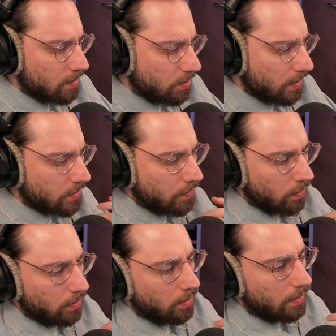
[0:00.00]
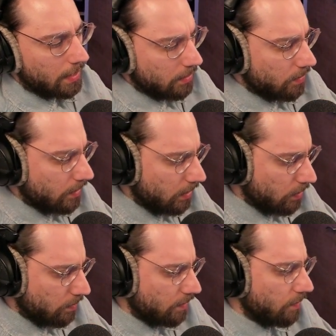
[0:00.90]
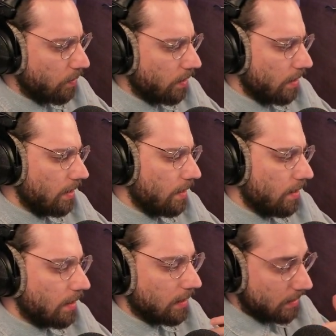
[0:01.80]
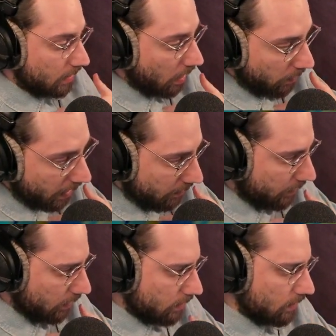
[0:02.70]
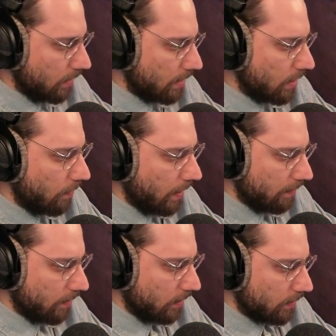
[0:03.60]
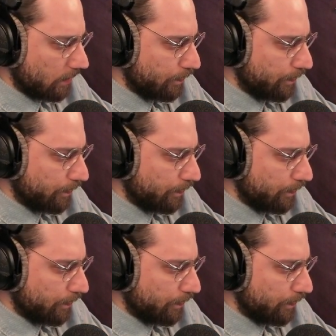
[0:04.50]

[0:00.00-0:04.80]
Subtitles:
stressful or hindering you before. At least how I felt. That's how I felt.